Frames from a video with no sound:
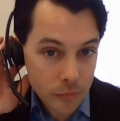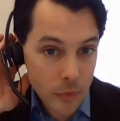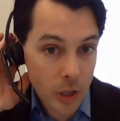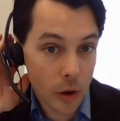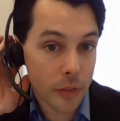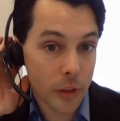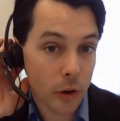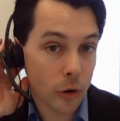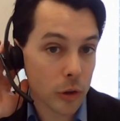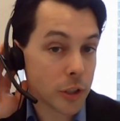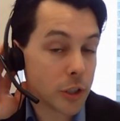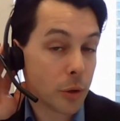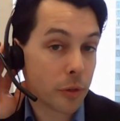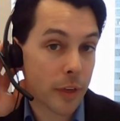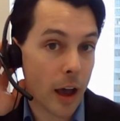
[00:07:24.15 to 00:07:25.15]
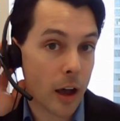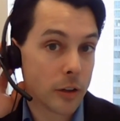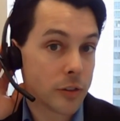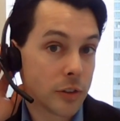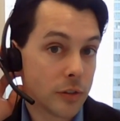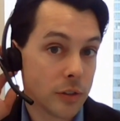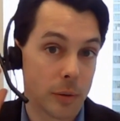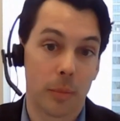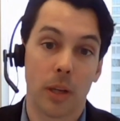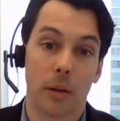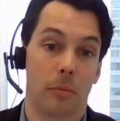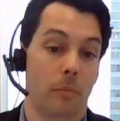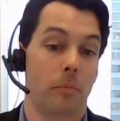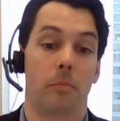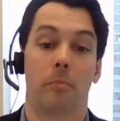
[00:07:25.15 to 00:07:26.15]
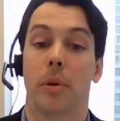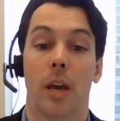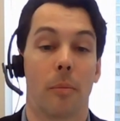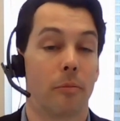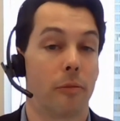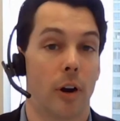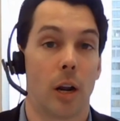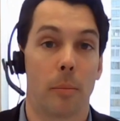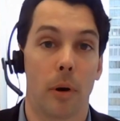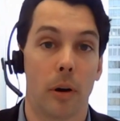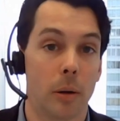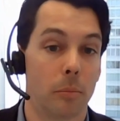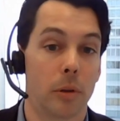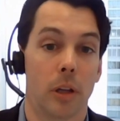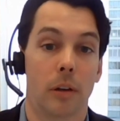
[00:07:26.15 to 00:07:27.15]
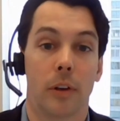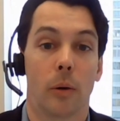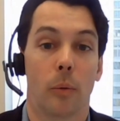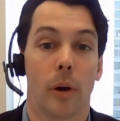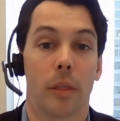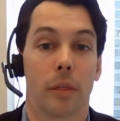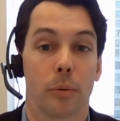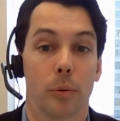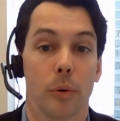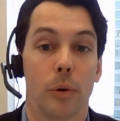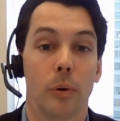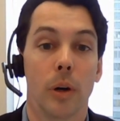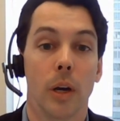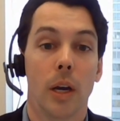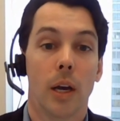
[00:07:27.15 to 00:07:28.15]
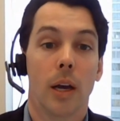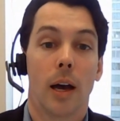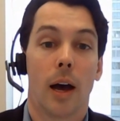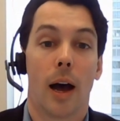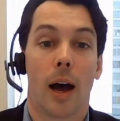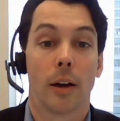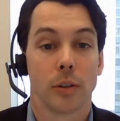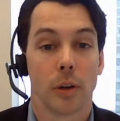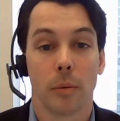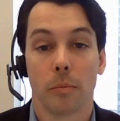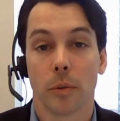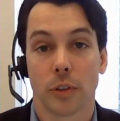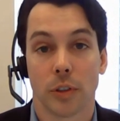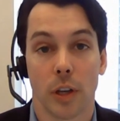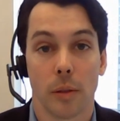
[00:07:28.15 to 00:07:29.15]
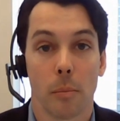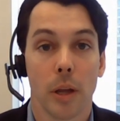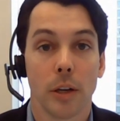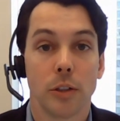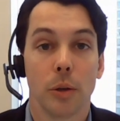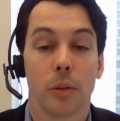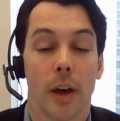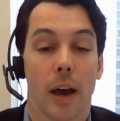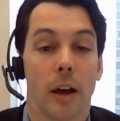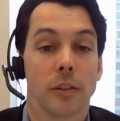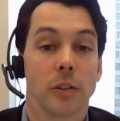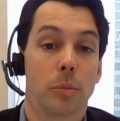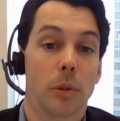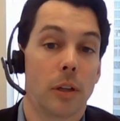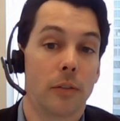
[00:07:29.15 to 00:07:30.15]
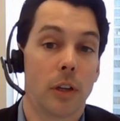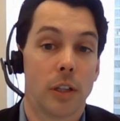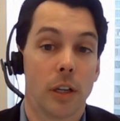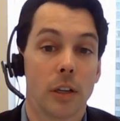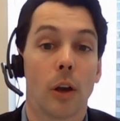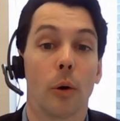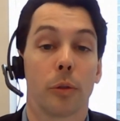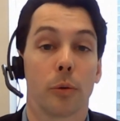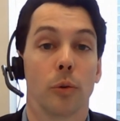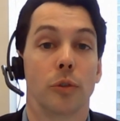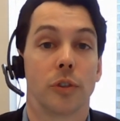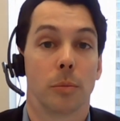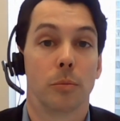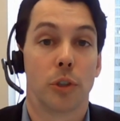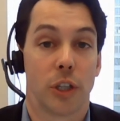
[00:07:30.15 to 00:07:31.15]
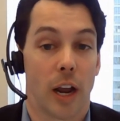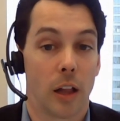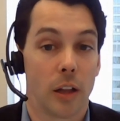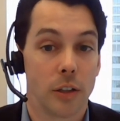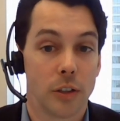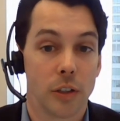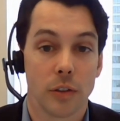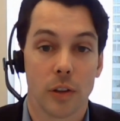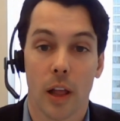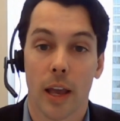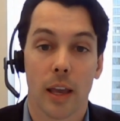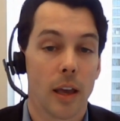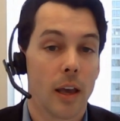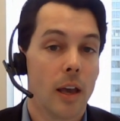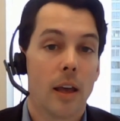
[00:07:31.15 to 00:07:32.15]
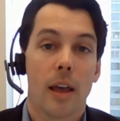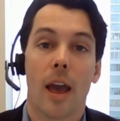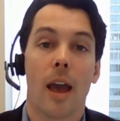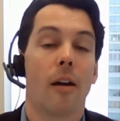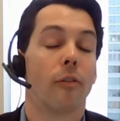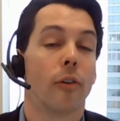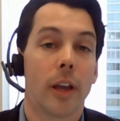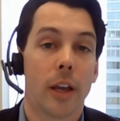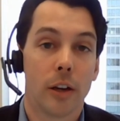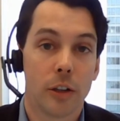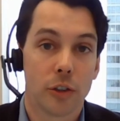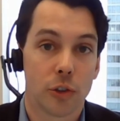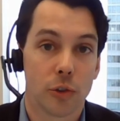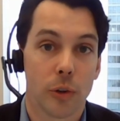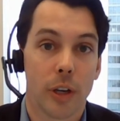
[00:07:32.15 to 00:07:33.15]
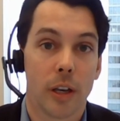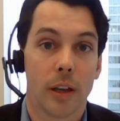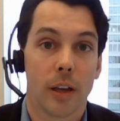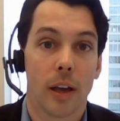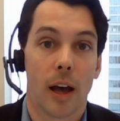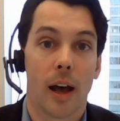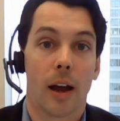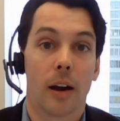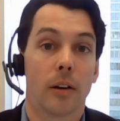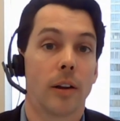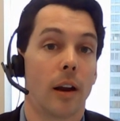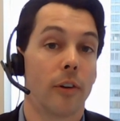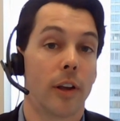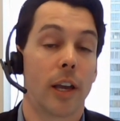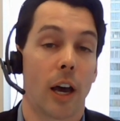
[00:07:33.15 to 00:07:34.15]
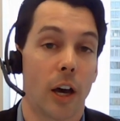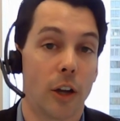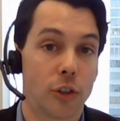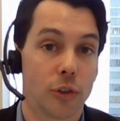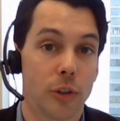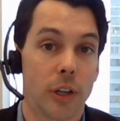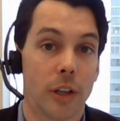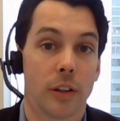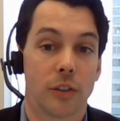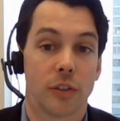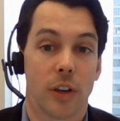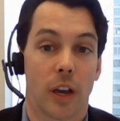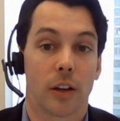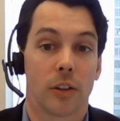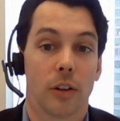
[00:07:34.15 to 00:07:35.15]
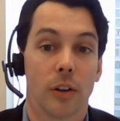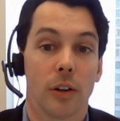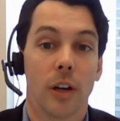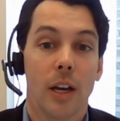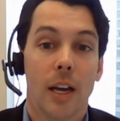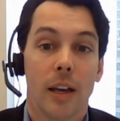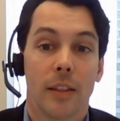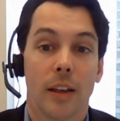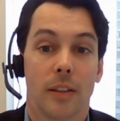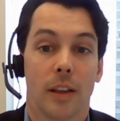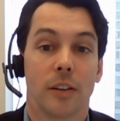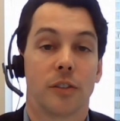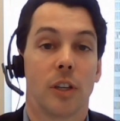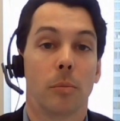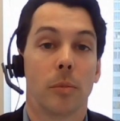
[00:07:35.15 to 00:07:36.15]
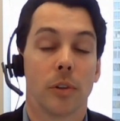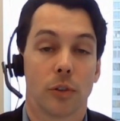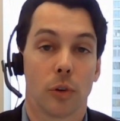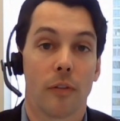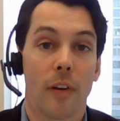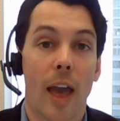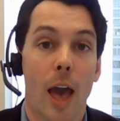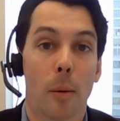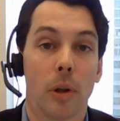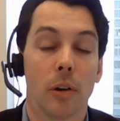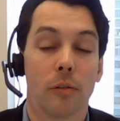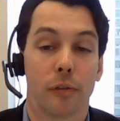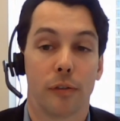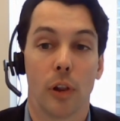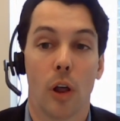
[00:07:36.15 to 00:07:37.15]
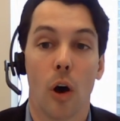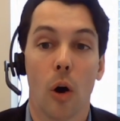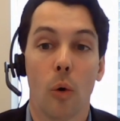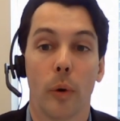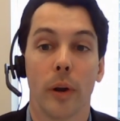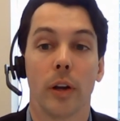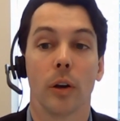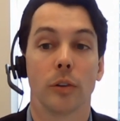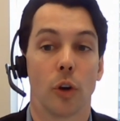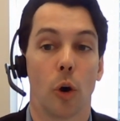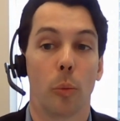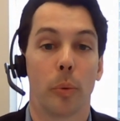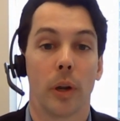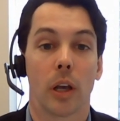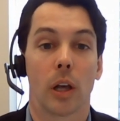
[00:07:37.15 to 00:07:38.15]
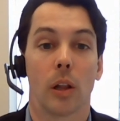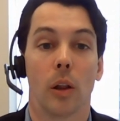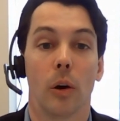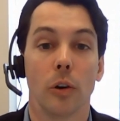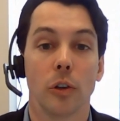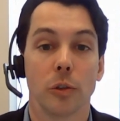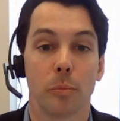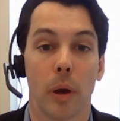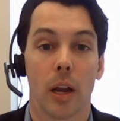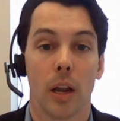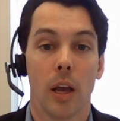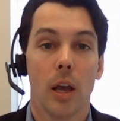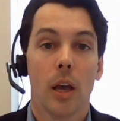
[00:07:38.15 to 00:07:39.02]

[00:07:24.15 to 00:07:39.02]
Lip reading: in the early 2000s, I mean, be upfront about it, Bolivia went through, sorry, I should say the mid 2000s, Bolivia did go through some challenges like every industry or every country in the sector. They seem to sort of ebb and flow, windows open and close. But